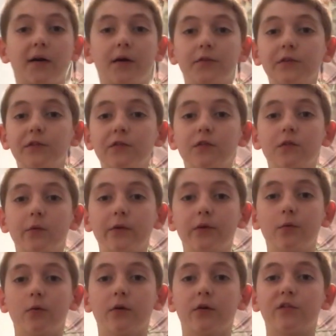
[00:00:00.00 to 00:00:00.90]
how this is going
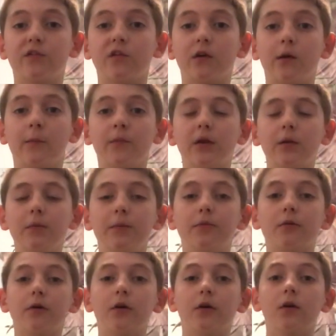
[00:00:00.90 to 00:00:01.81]
to work is that I'm going to be
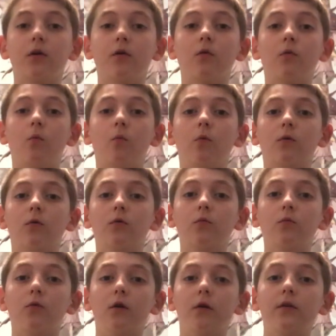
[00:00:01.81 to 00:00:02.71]
playing World
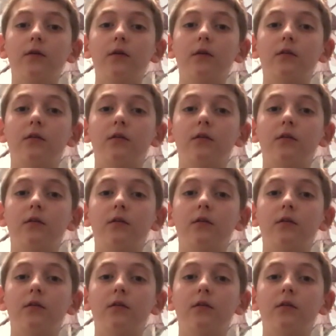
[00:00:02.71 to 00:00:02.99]
1-1